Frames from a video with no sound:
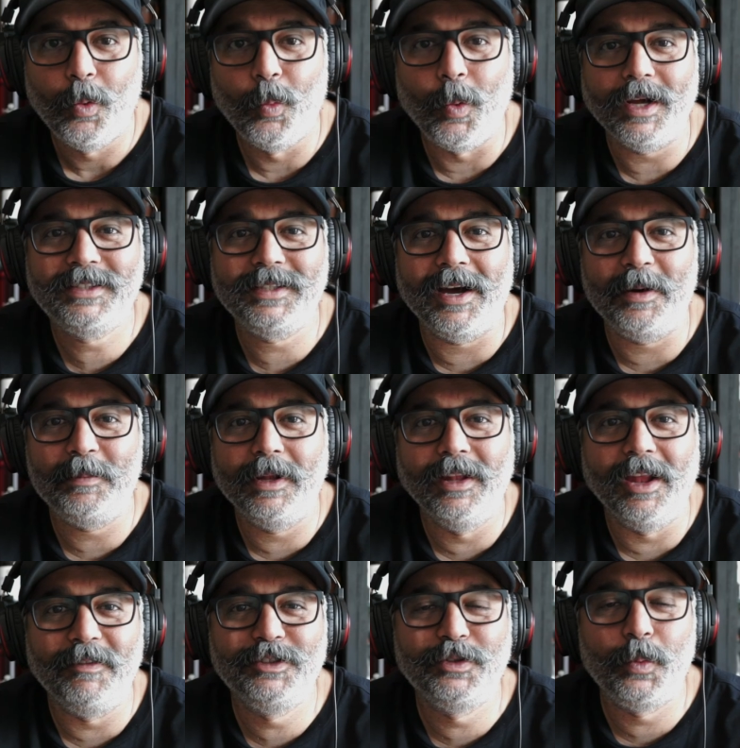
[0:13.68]
What's up,
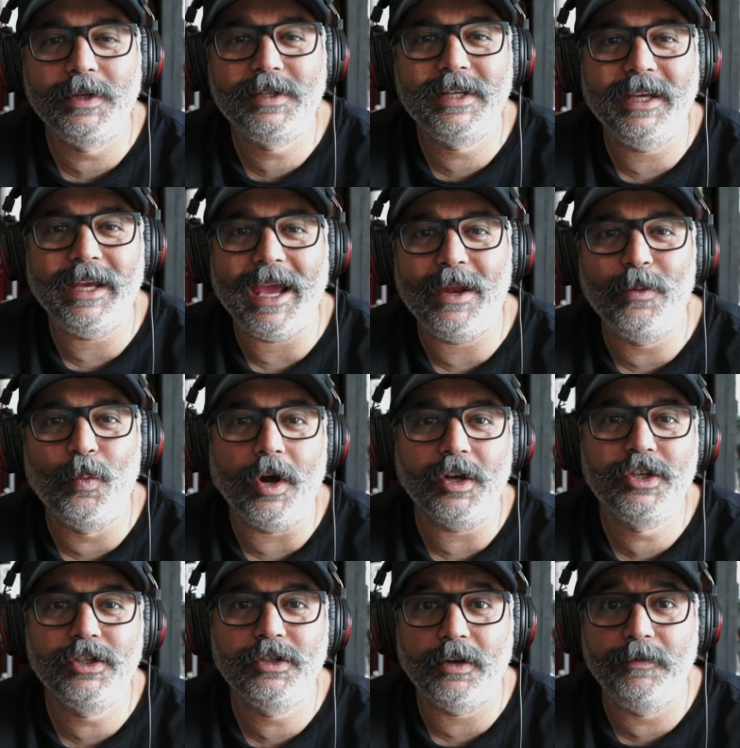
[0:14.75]
lovers of whiskey and
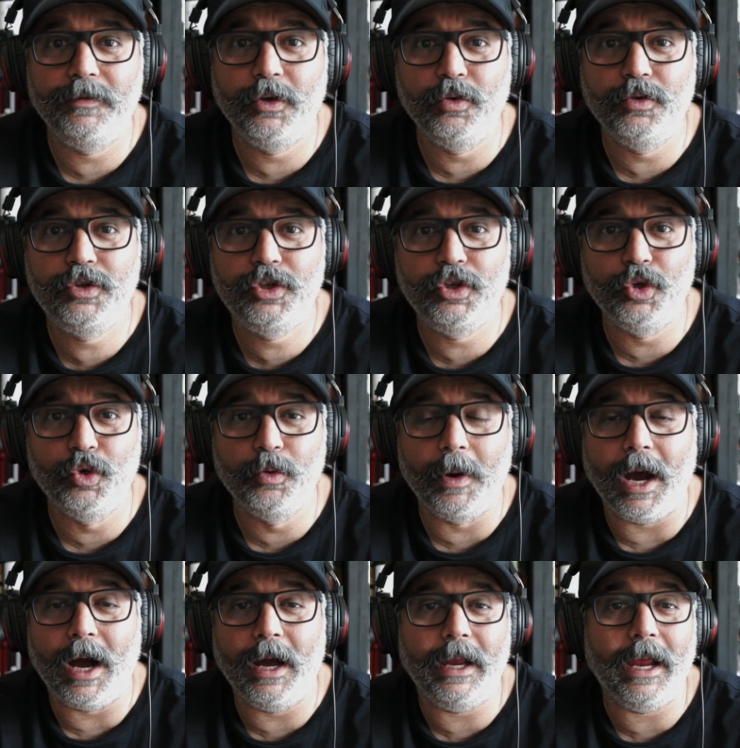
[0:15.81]
watchers of YouTube?
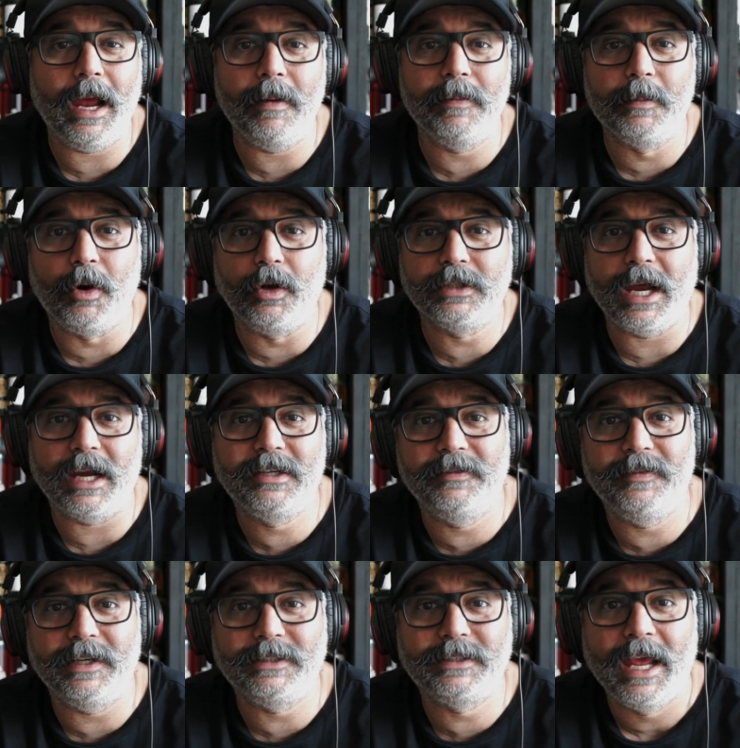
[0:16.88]
I am the Malt
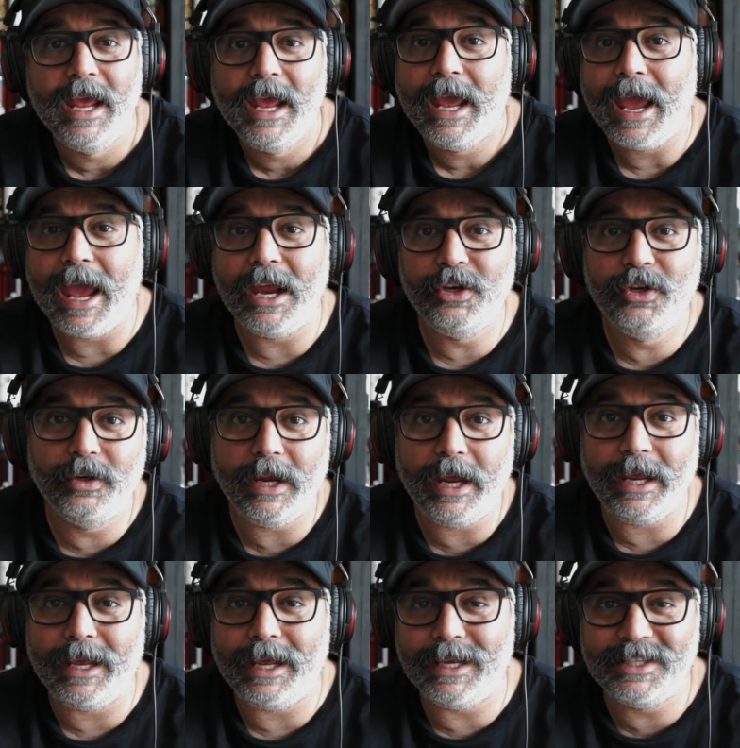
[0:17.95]
Activist, and
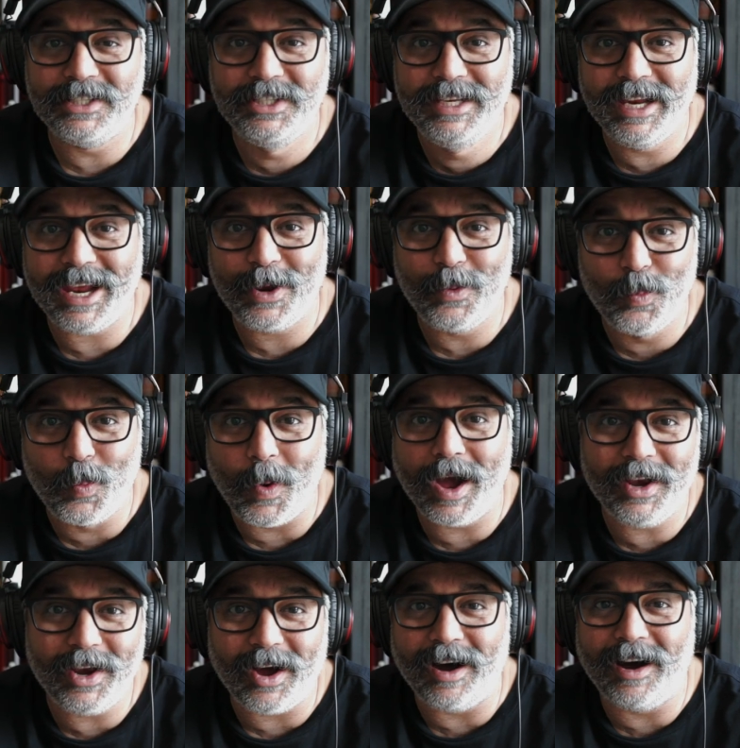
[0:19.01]
today is day
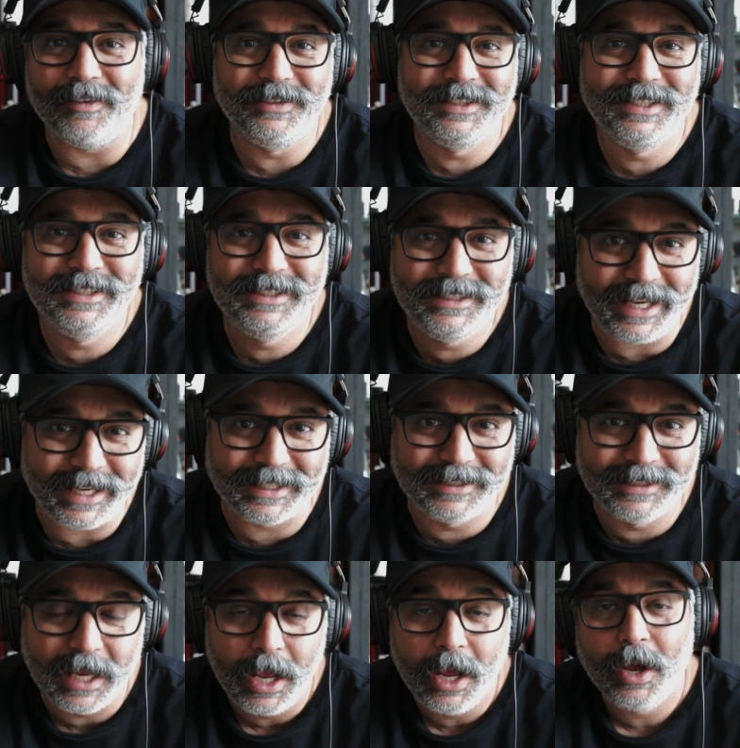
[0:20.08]
one of
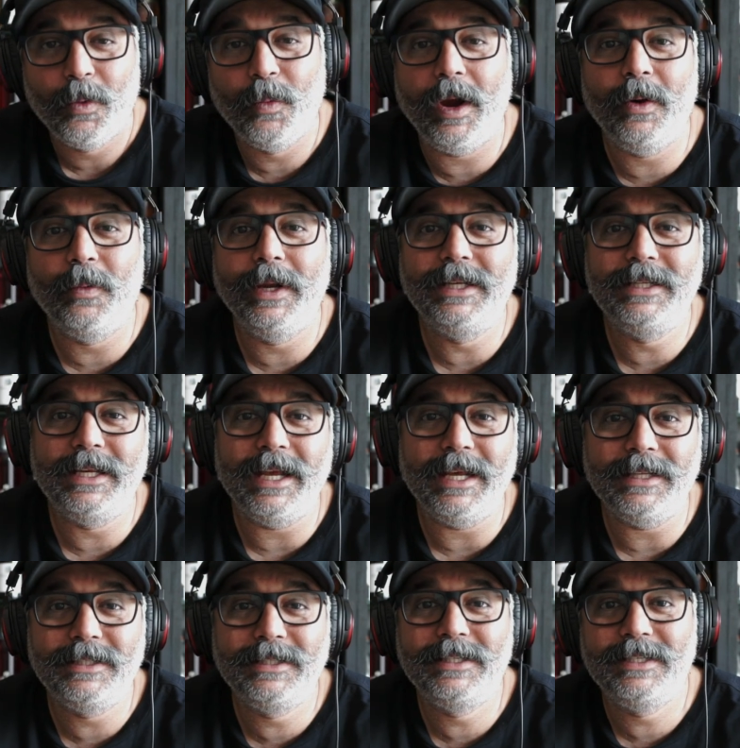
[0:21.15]
six, where we
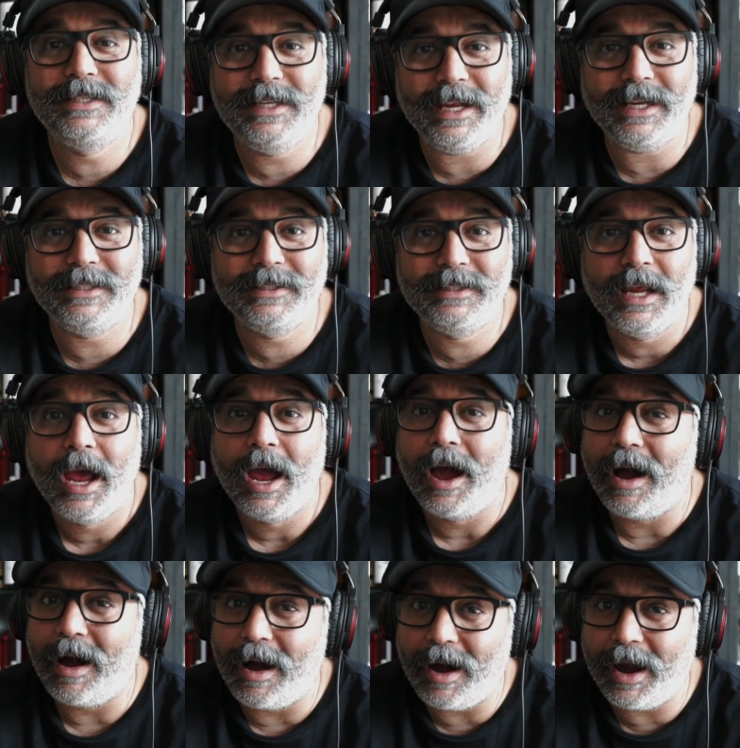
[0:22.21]
taste six
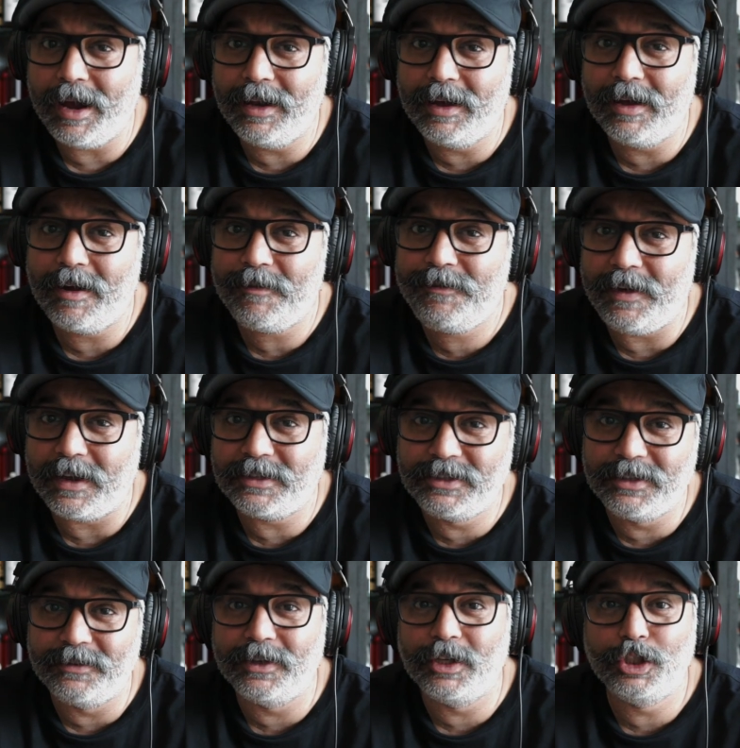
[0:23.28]
Islay
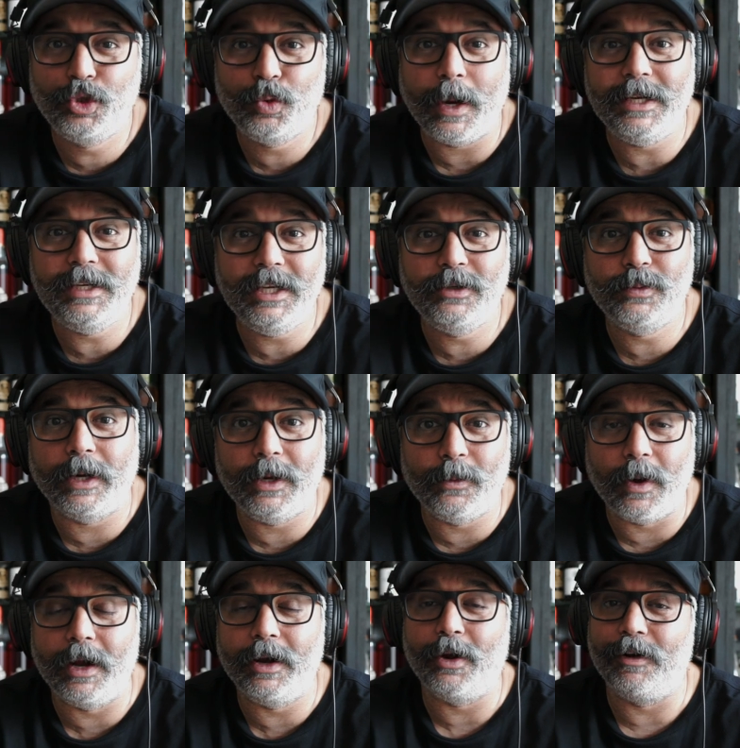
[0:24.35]
Festival
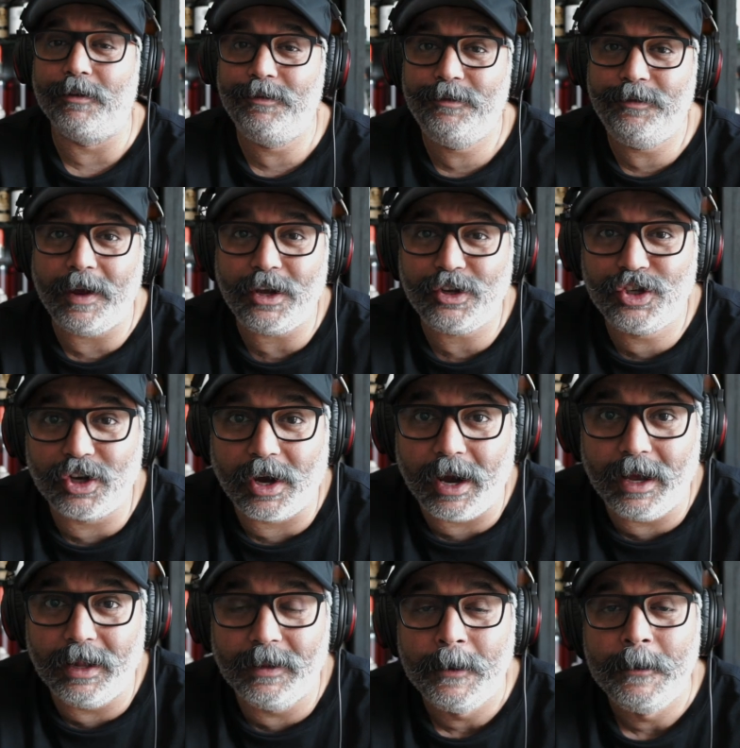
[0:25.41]
2021 or Feis
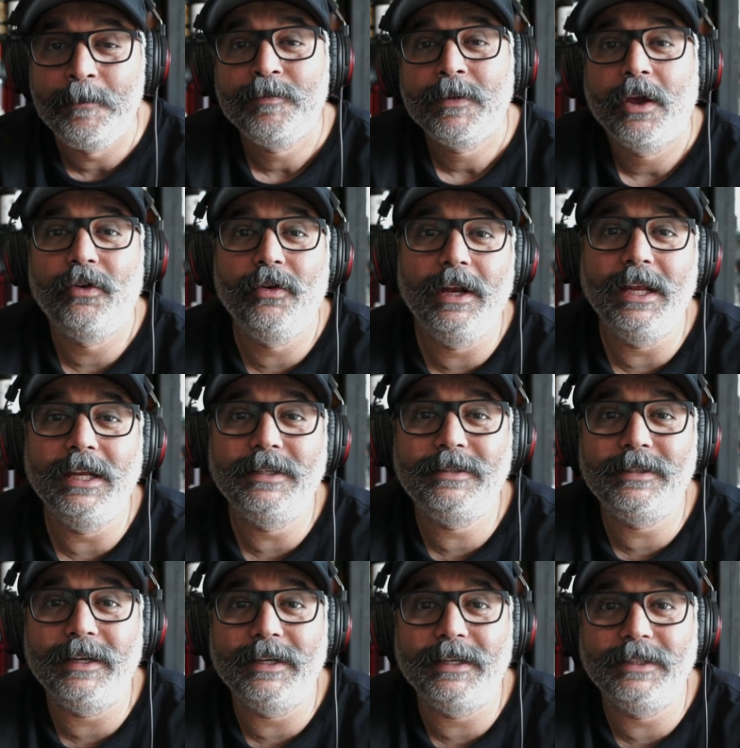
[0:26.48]
Ile
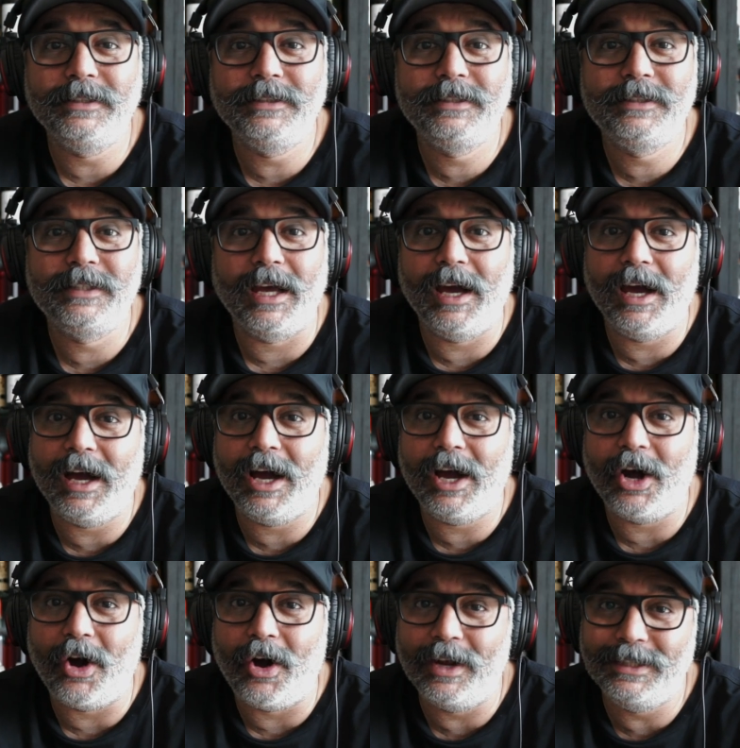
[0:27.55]
releases
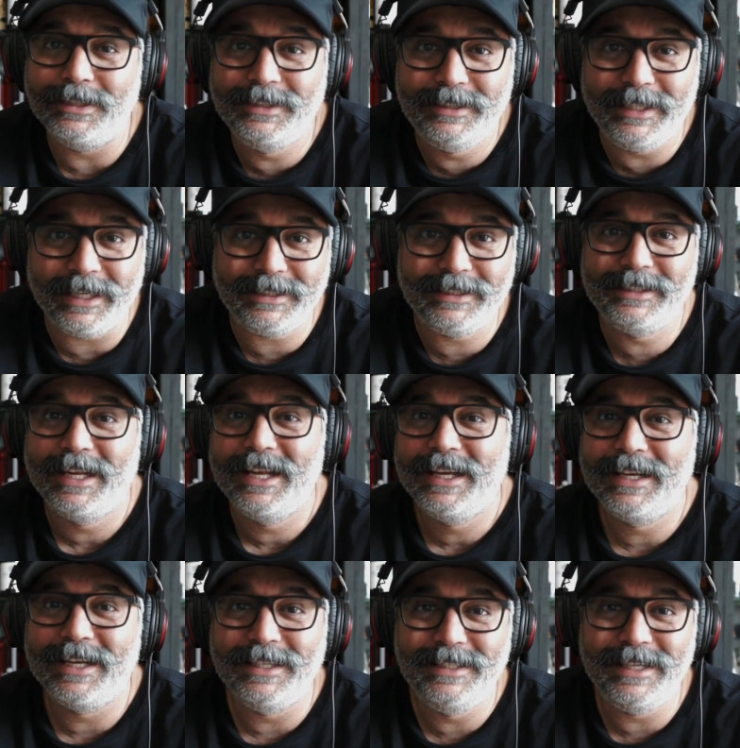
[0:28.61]
uh, on six
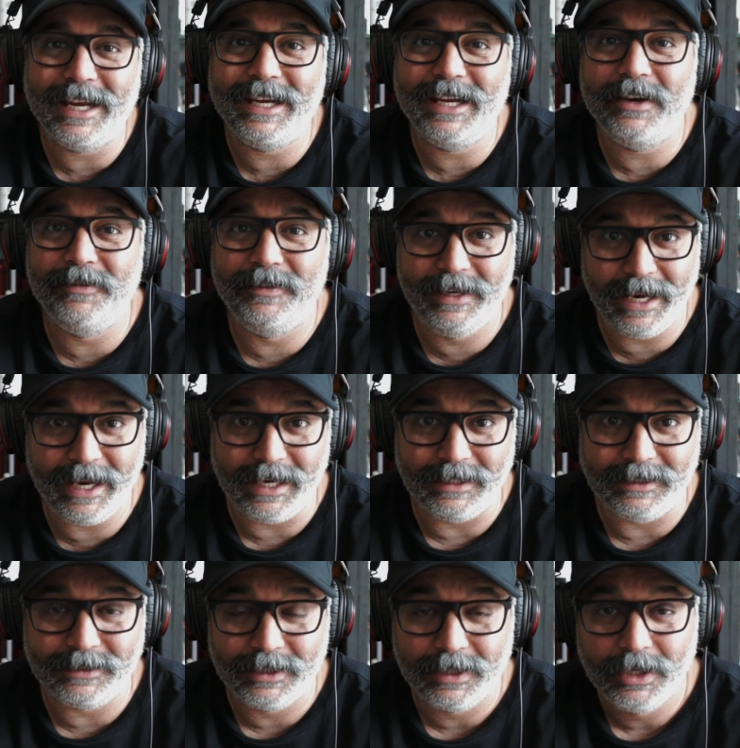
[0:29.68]
consecutive
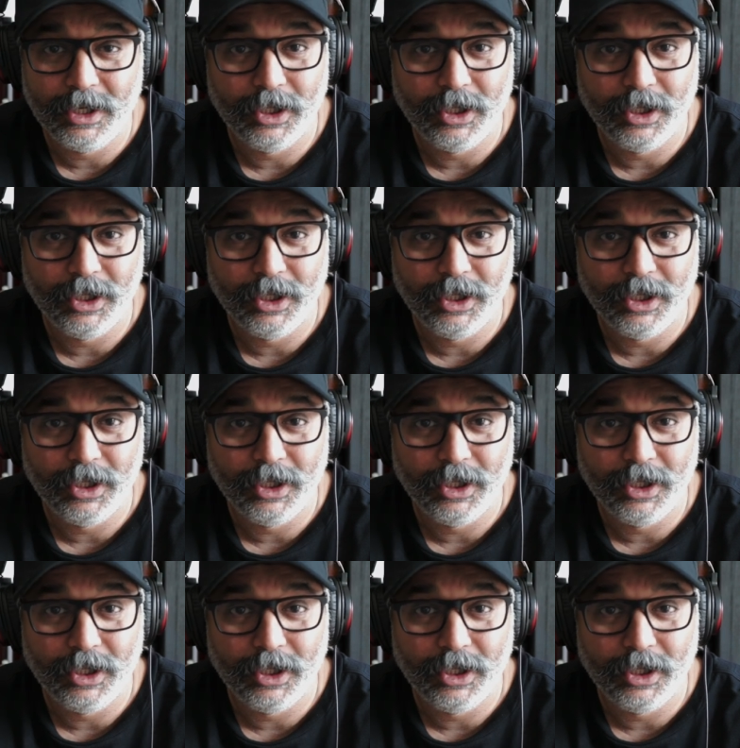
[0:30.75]
days.